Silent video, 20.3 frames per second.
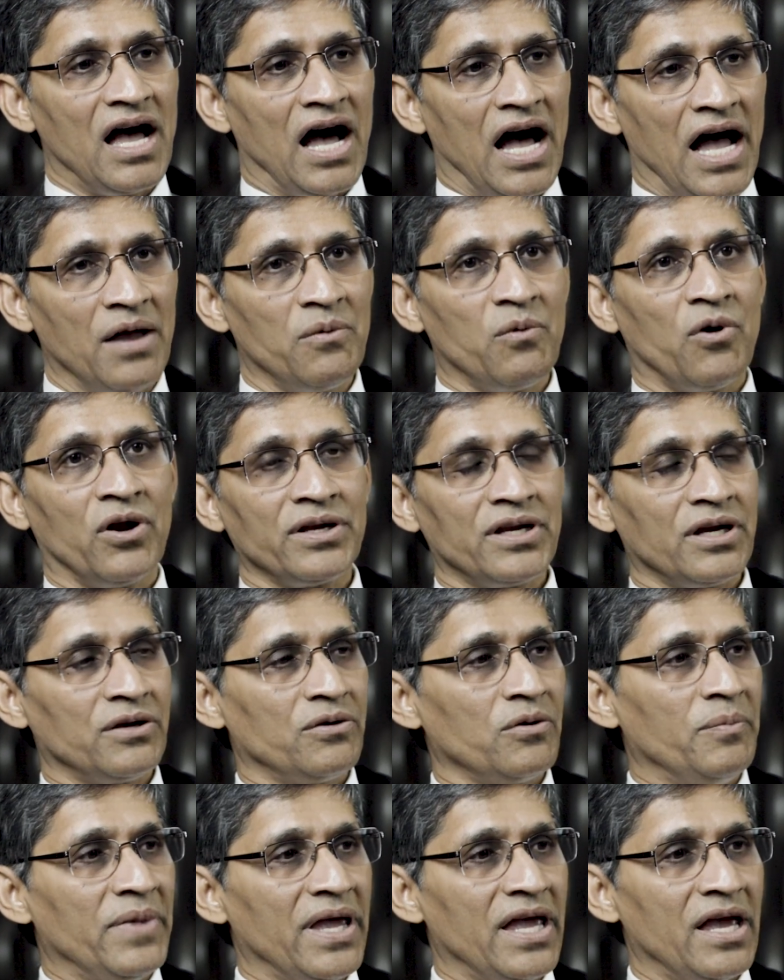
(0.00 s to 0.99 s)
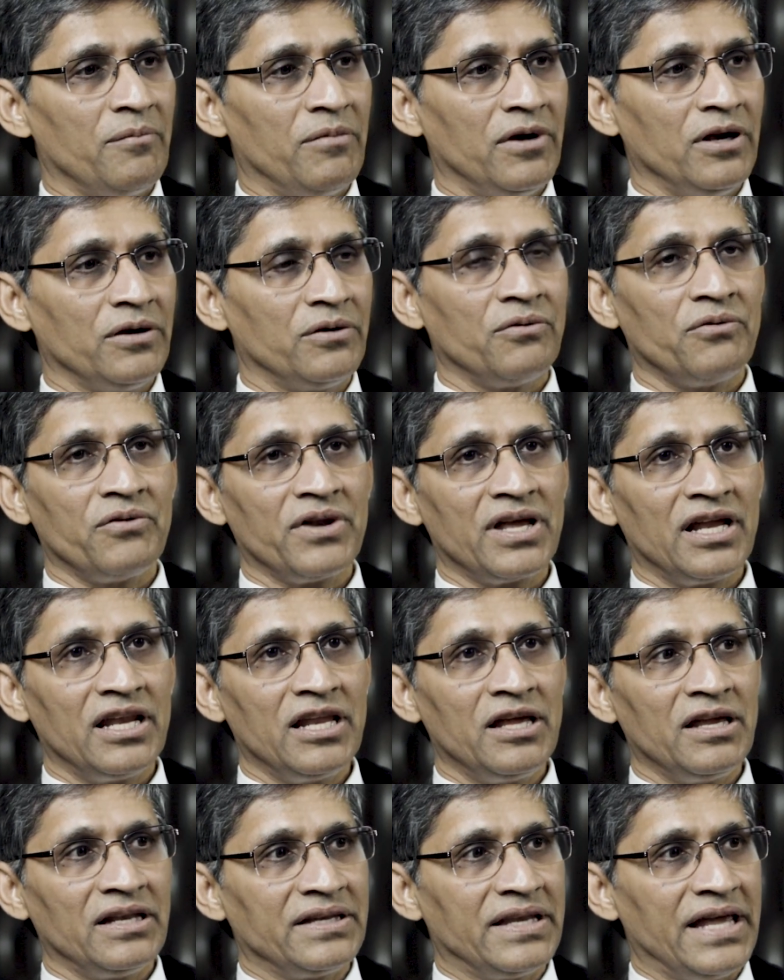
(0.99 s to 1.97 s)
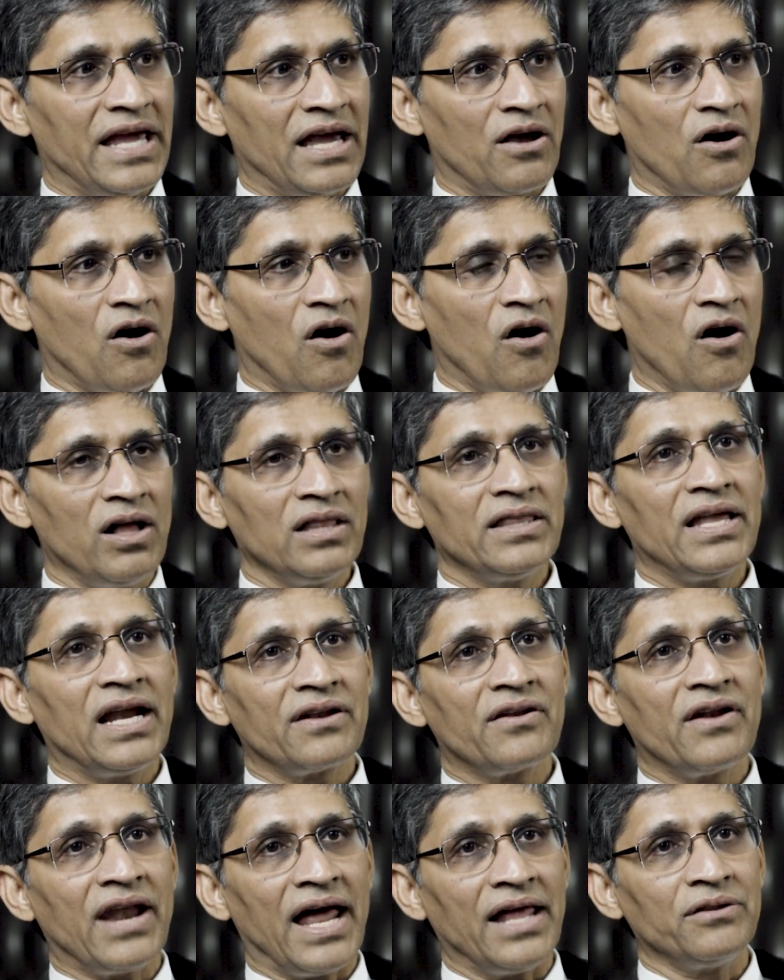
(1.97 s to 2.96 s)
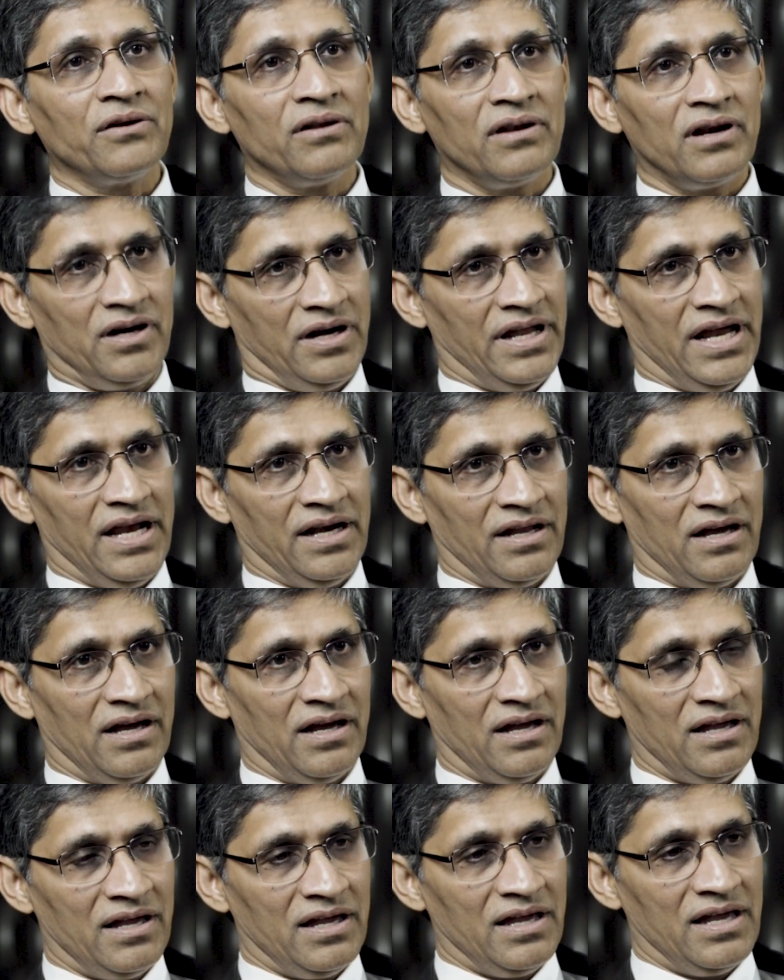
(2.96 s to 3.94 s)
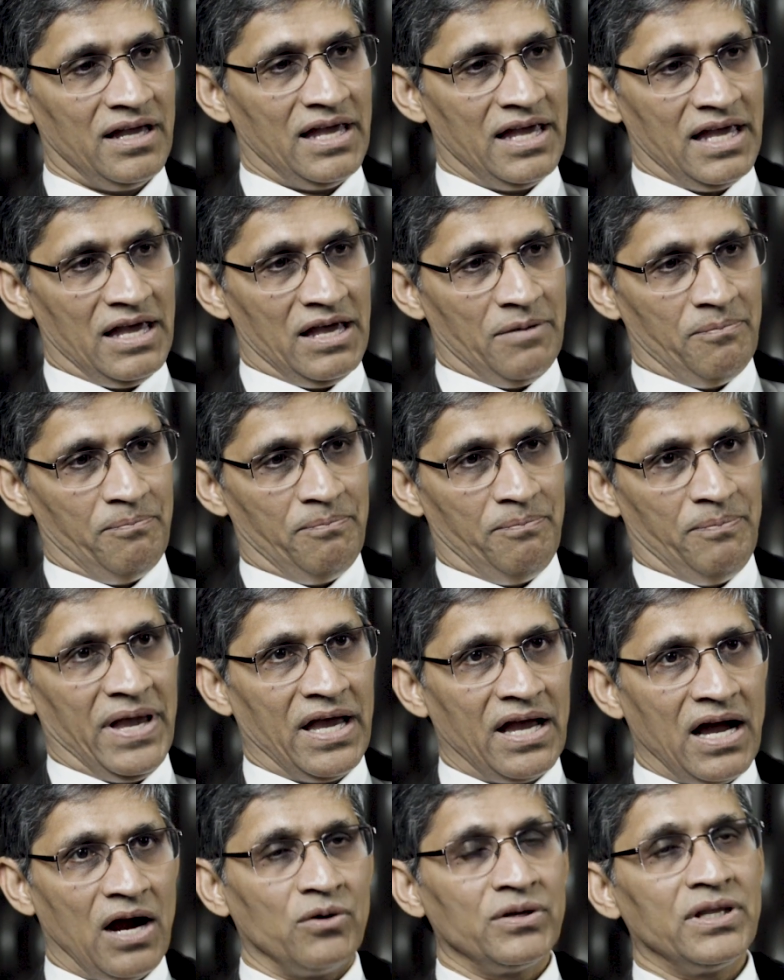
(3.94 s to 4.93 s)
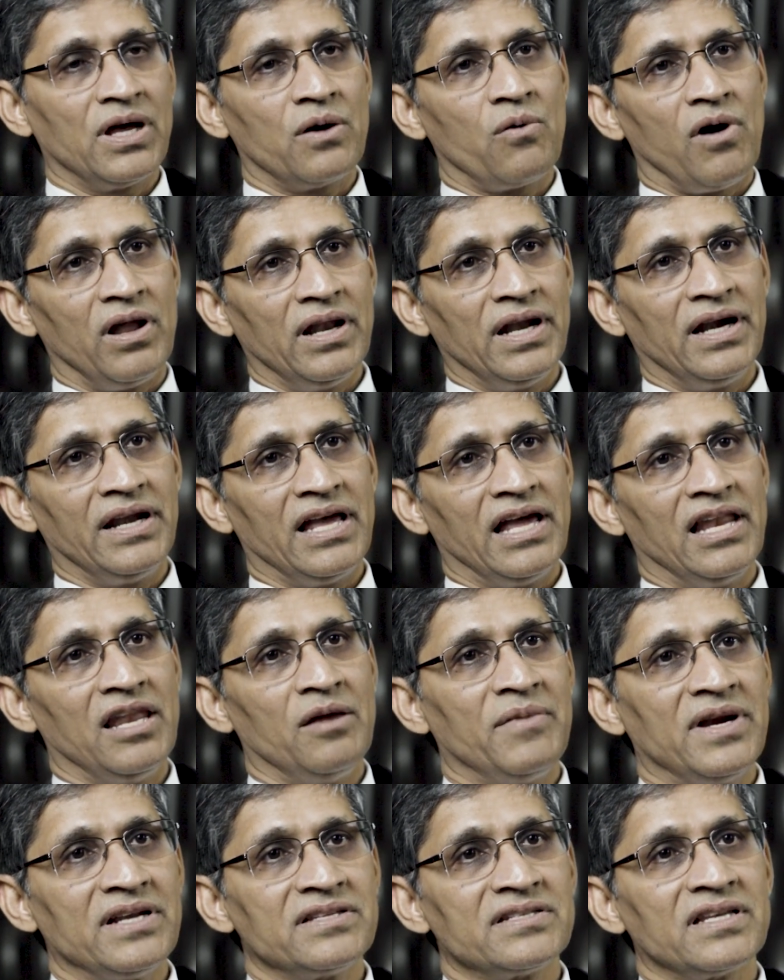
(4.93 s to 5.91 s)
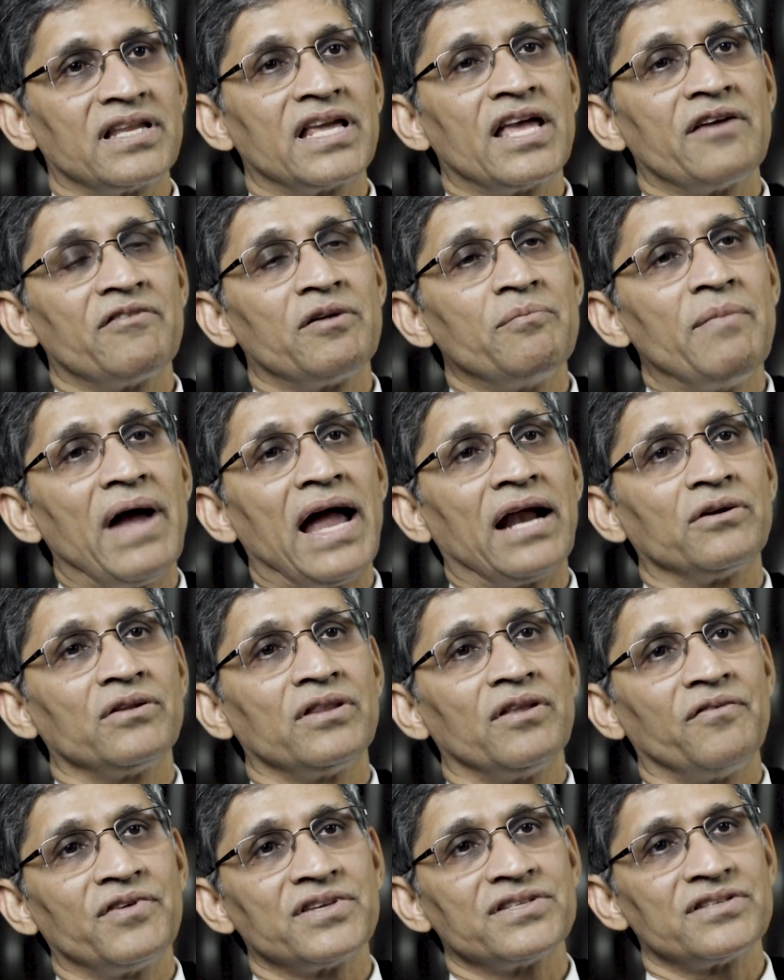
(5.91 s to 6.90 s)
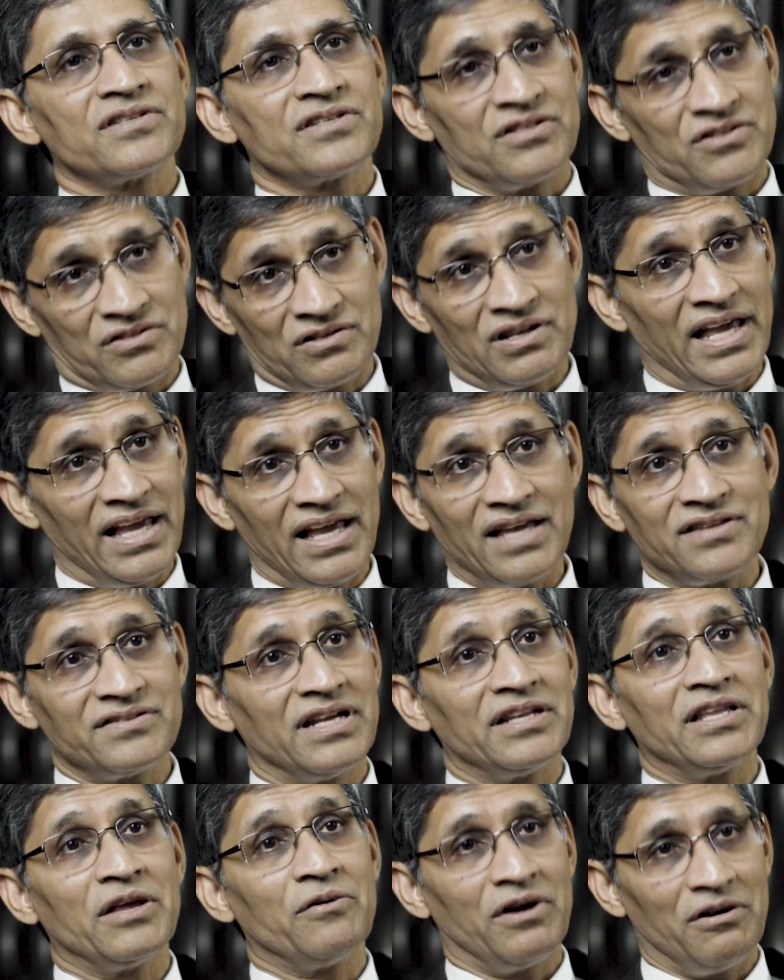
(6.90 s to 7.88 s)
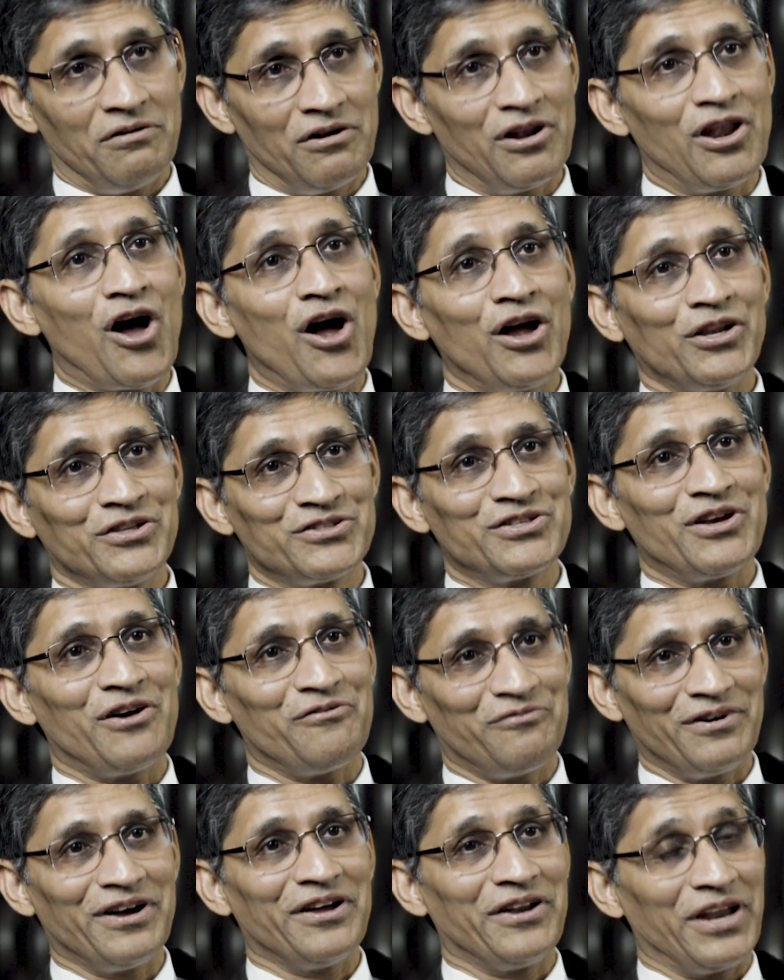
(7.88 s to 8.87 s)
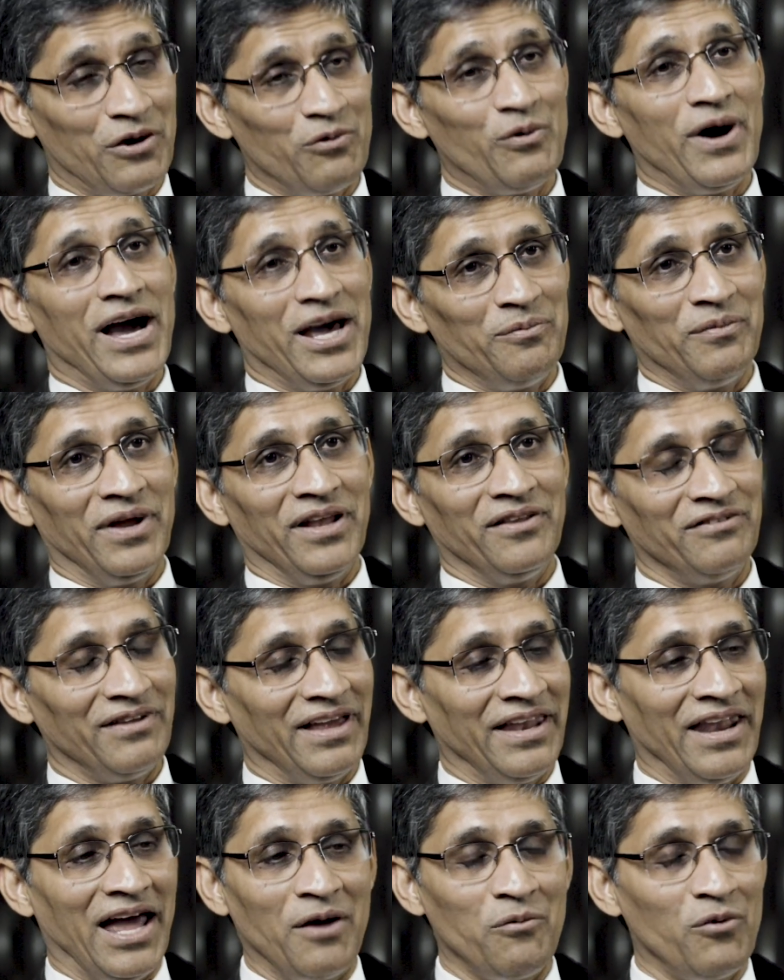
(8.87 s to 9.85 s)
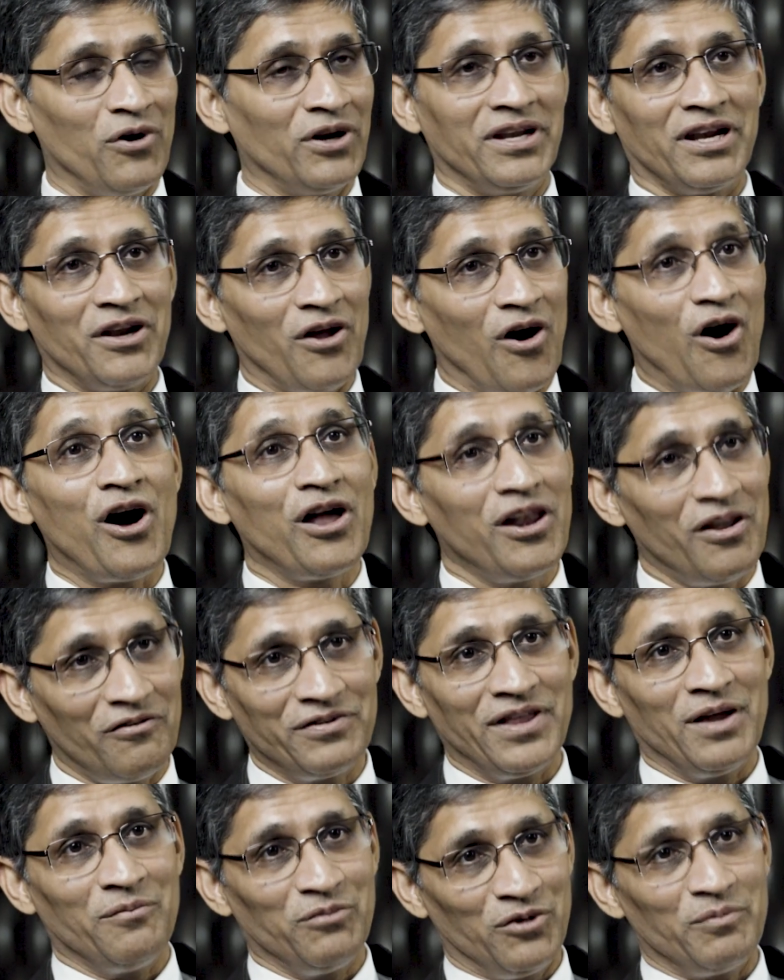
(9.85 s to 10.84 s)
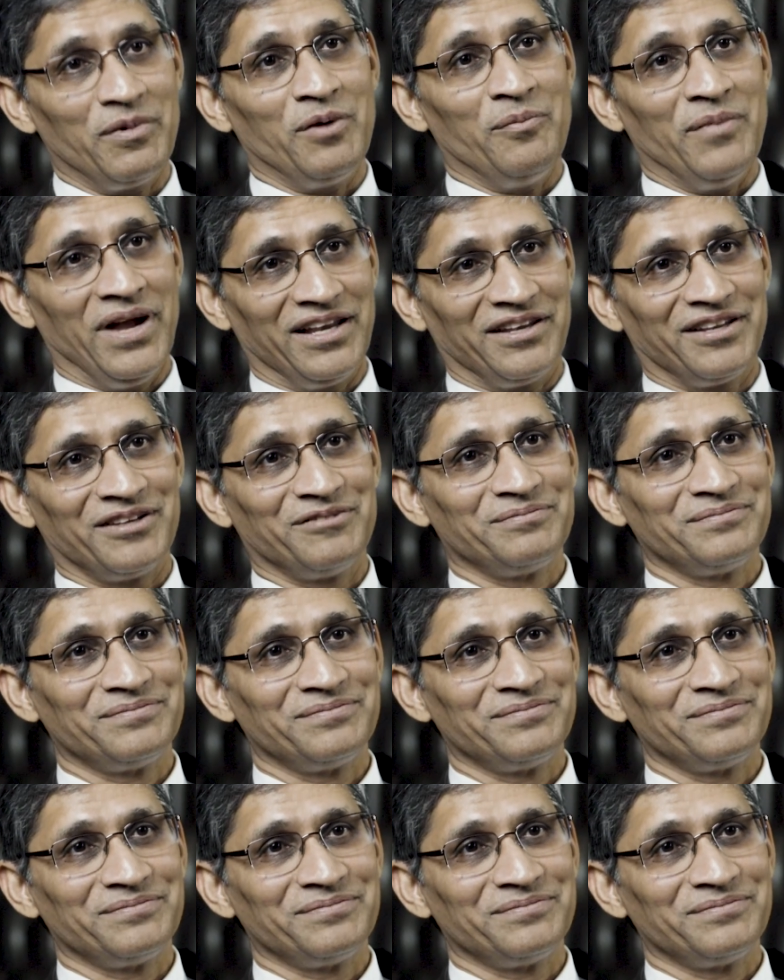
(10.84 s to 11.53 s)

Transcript: I wanted to be able to really take all that granular data, pick out the quality elements and give it back to the physician. So like I said, there were lots of requirements and I wanted all of them to be met.